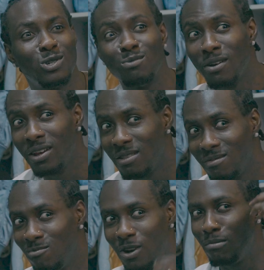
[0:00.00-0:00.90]
Rosemary
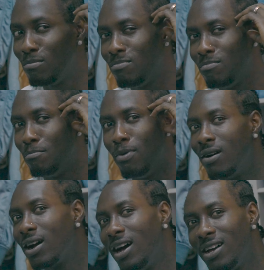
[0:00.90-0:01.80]
went
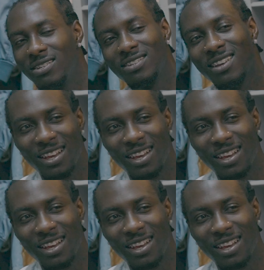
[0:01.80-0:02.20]
bonkers.